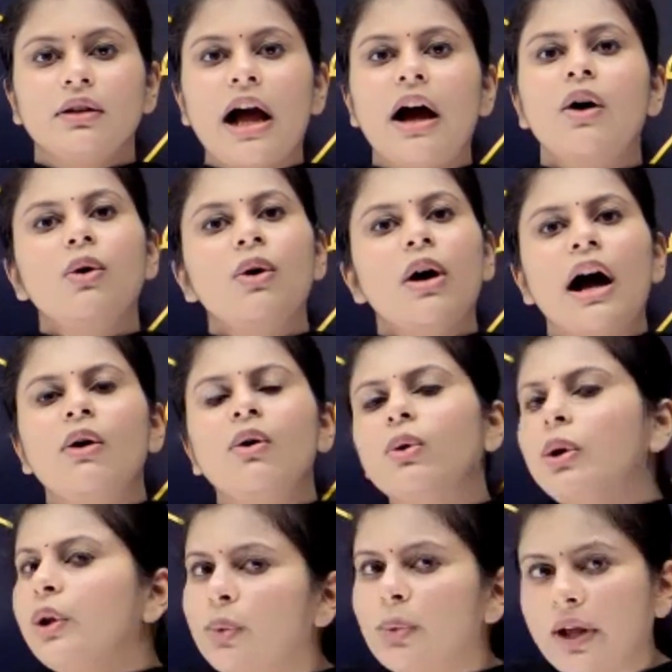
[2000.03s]
How
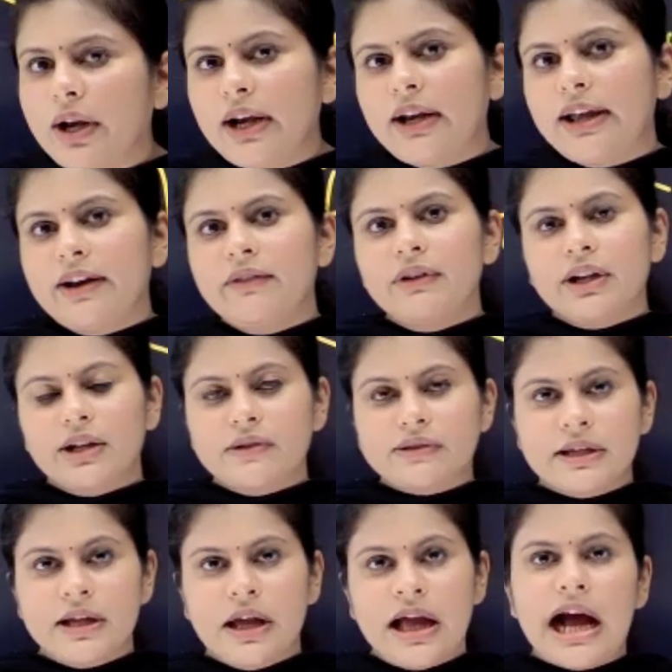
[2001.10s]
good you were in derivatives,
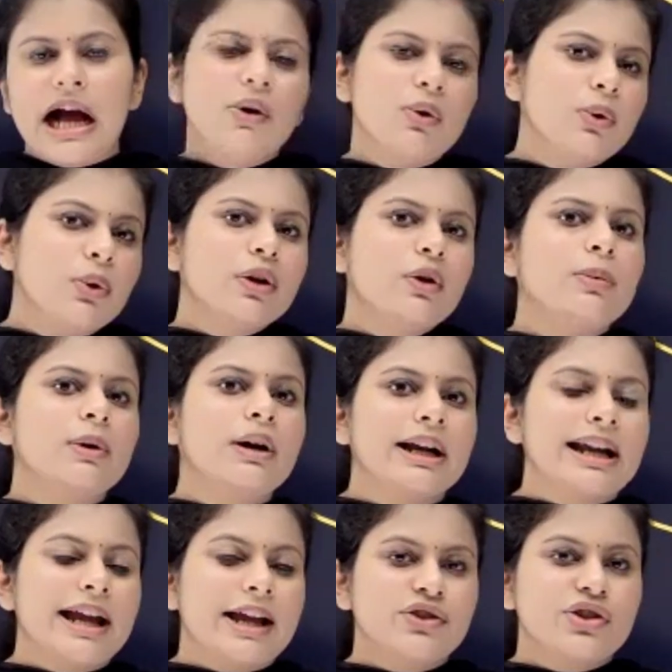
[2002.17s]
how good you were
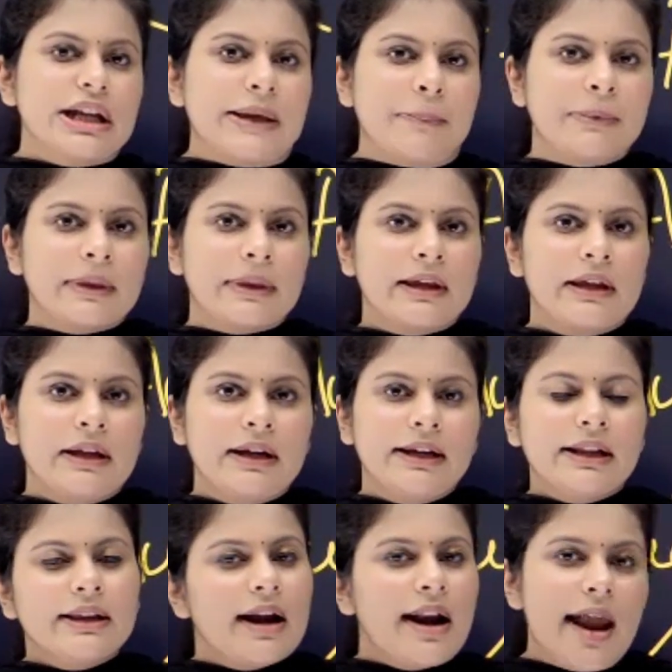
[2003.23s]
in hedging.
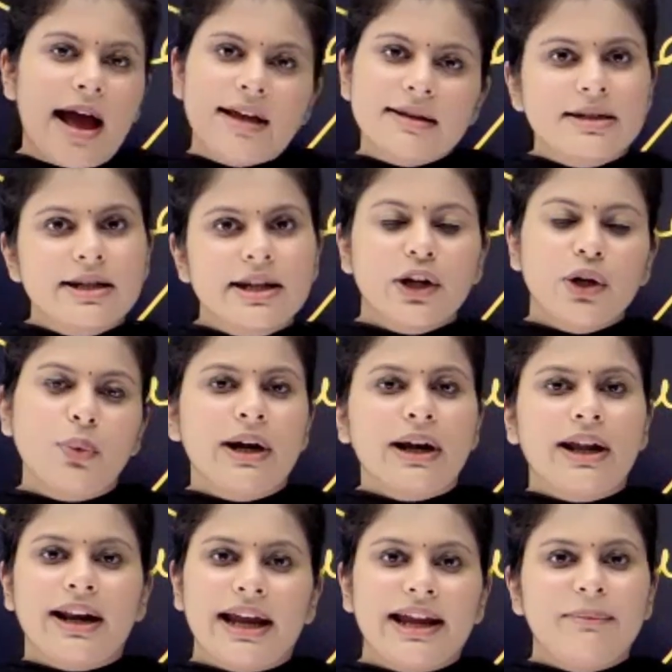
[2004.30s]
Till the last date you were
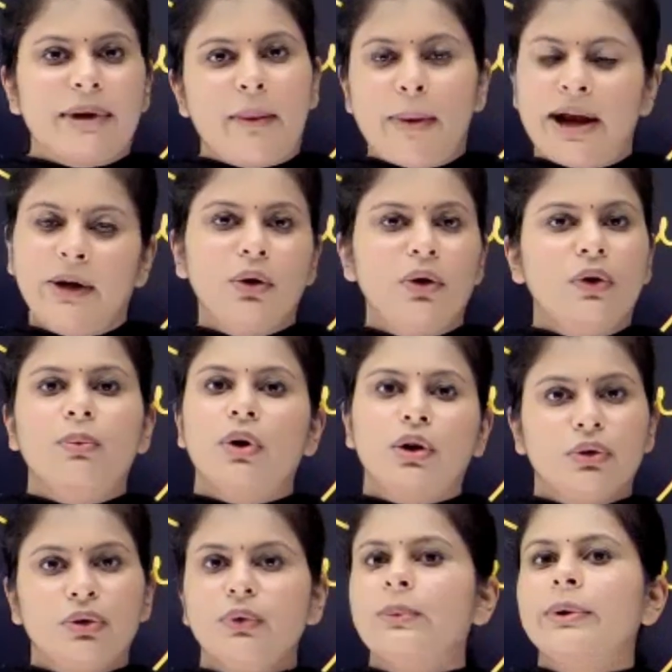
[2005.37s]
crying, ma'am, I don't know
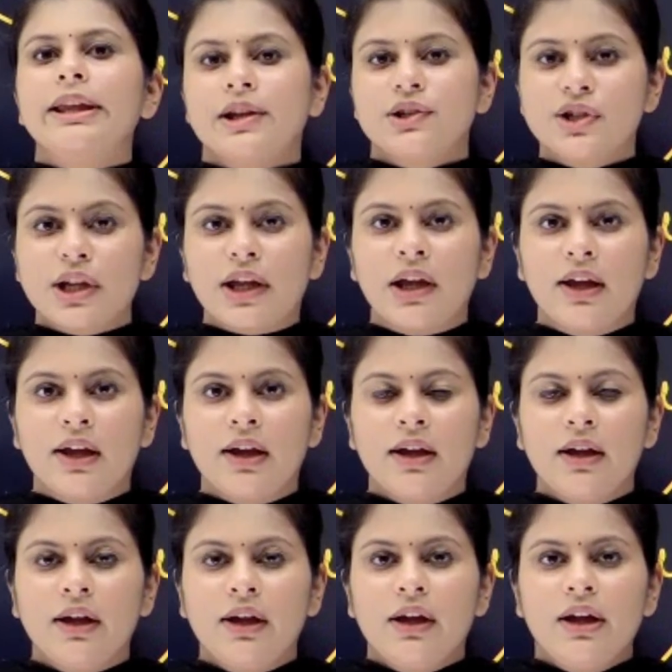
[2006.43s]
what to do with hedging.
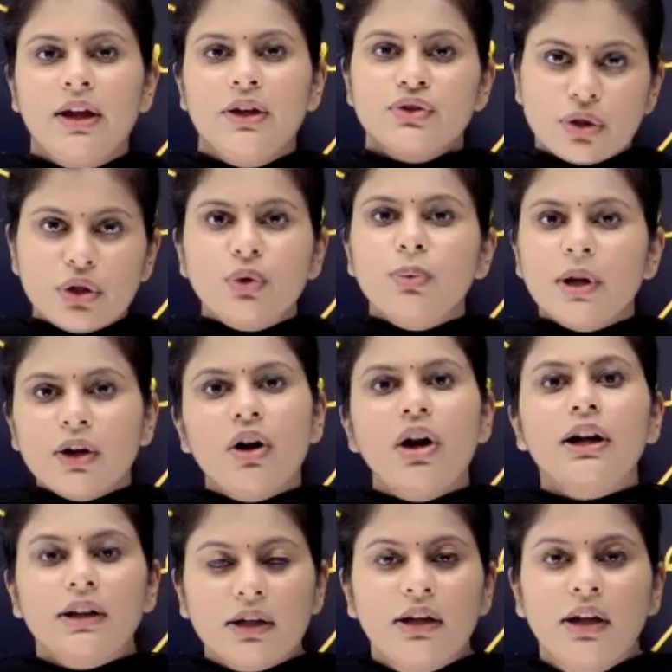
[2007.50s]
So you were
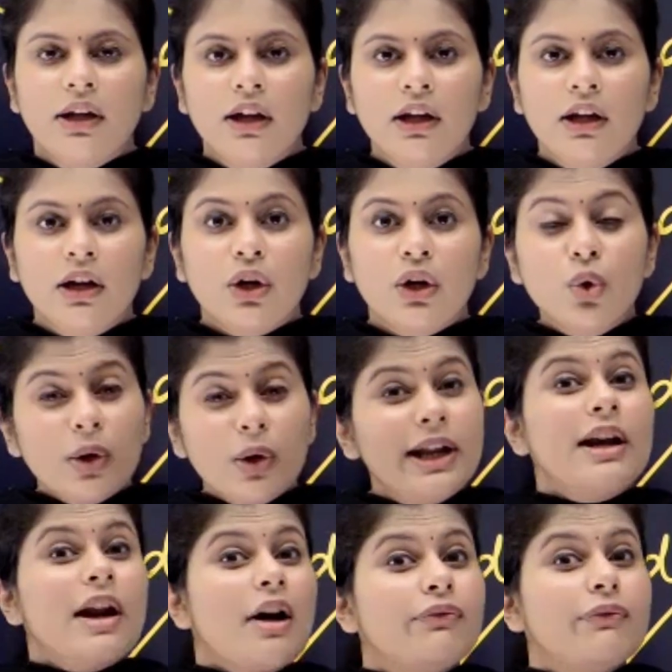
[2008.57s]
not good
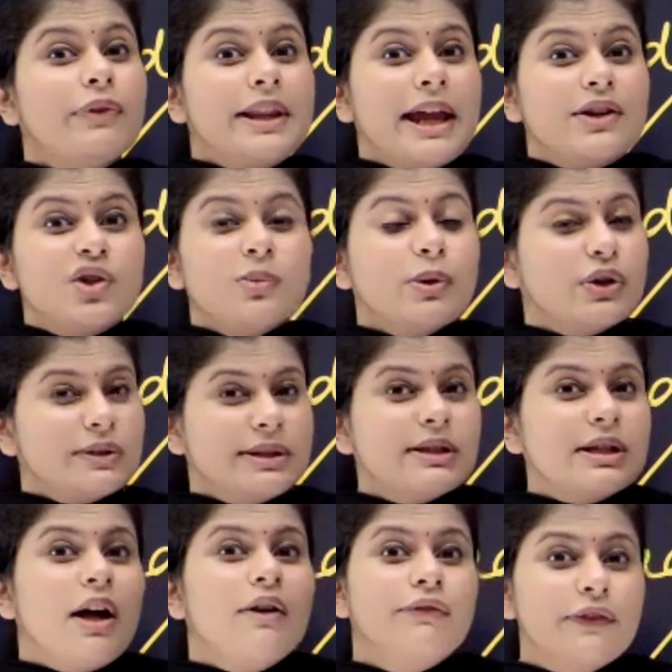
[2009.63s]
enough with hedging because
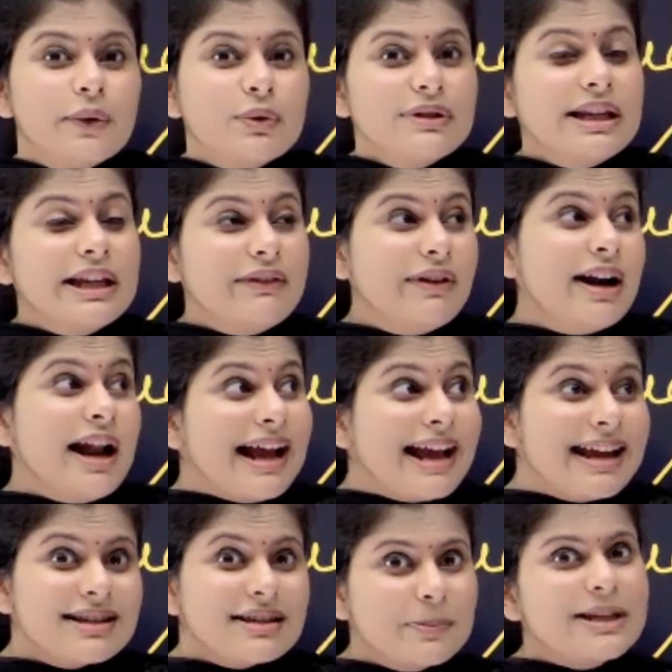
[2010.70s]
it's confusing. Even
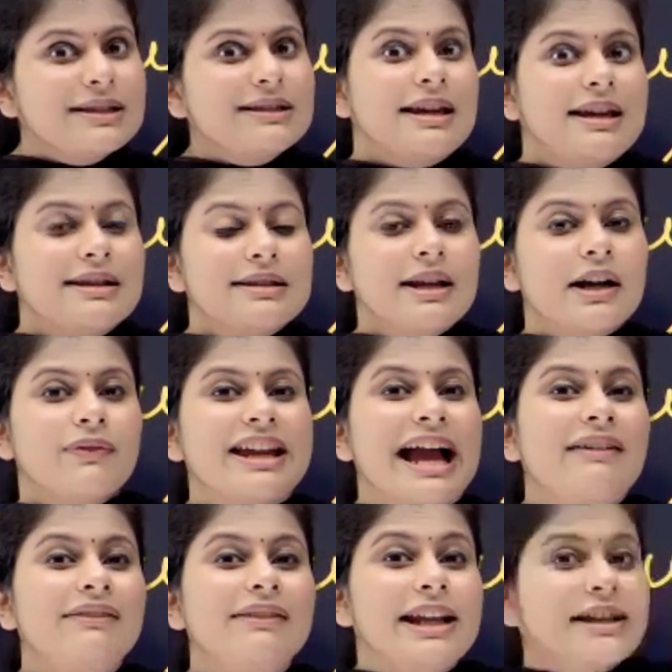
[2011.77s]
ISB says that we
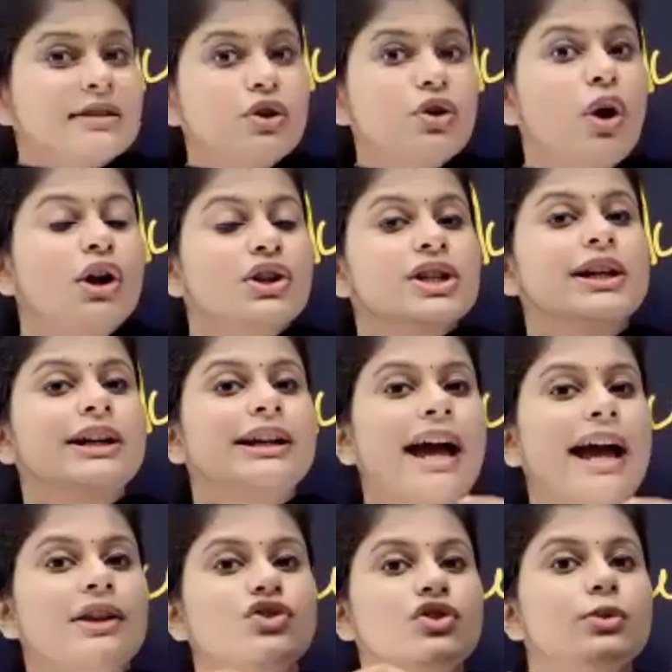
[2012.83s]
have less logic
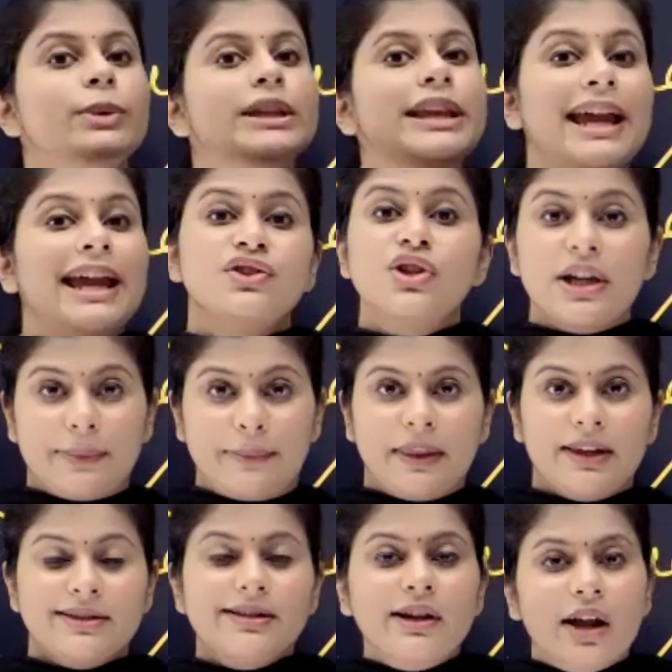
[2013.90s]
attached with hedging.
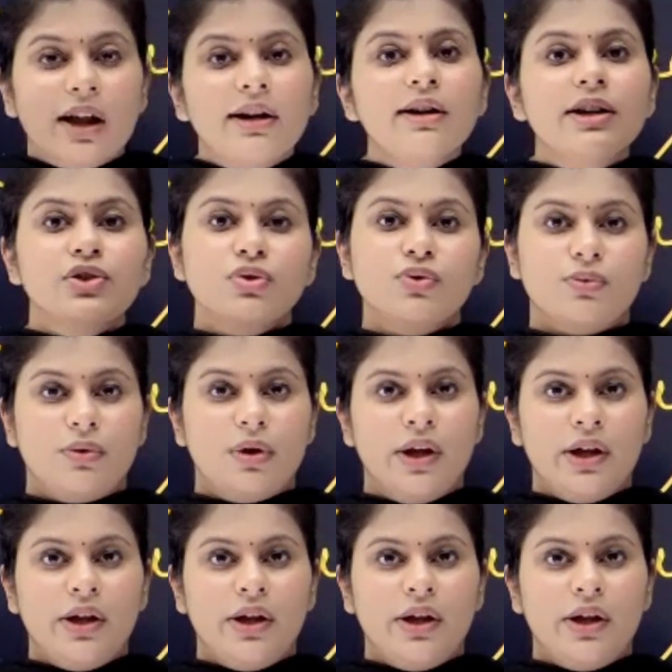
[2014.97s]
That's a current issue.